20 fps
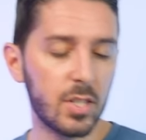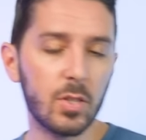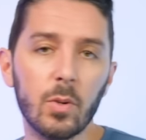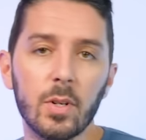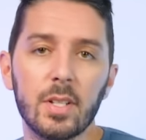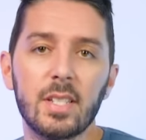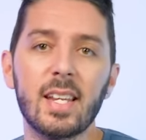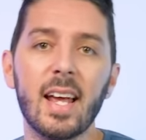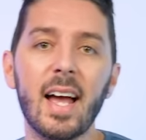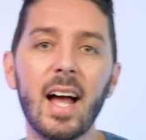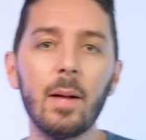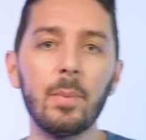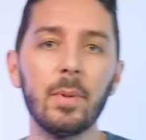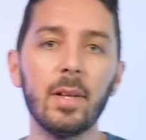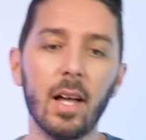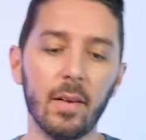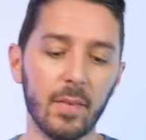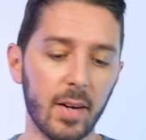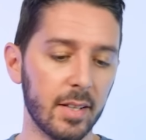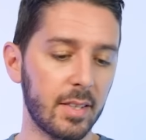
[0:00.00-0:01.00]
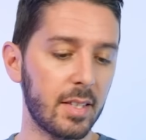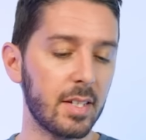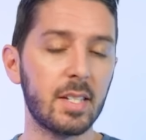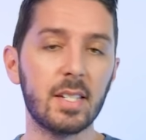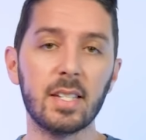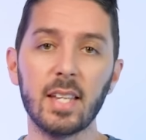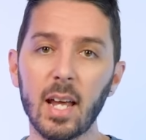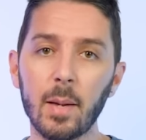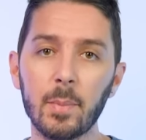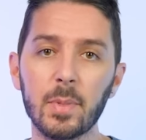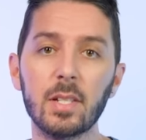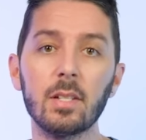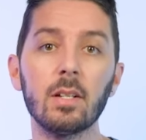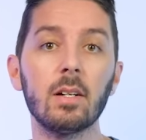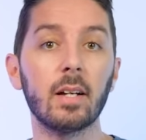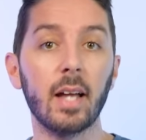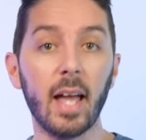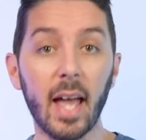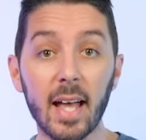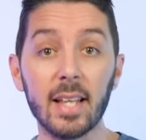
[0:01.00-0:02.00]
throw a tablet. I've got the
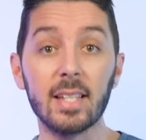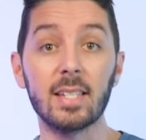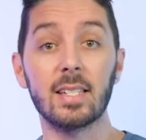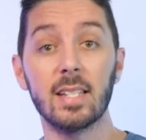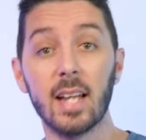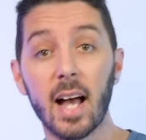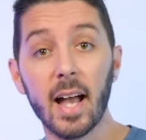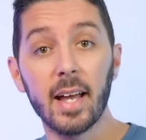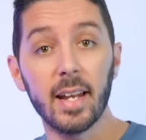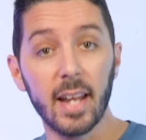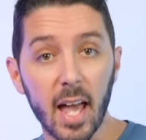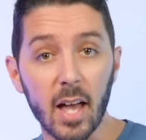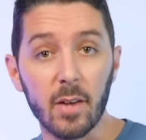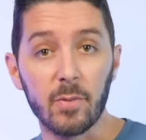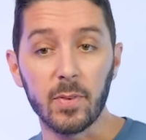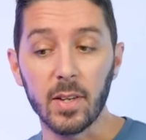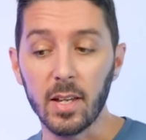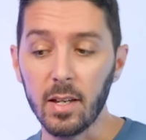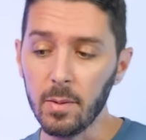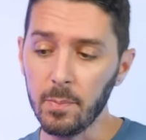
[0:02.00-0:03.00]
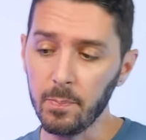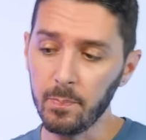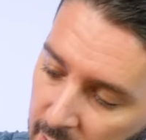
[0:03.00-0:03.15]
Samsung S9 FE,